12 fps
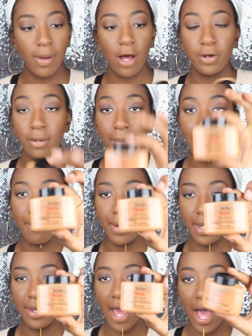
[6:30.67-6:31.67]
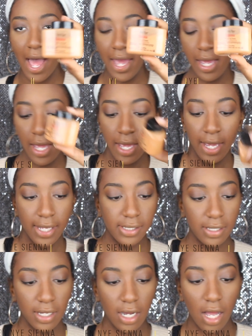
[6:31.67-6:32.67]
powder by Ben Nye.
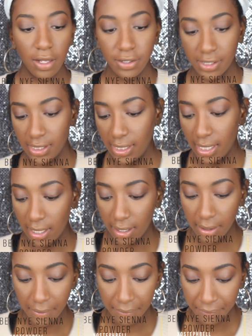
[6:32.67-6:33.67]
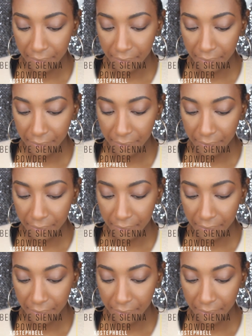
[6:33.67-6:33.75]
It's in the color Sienna.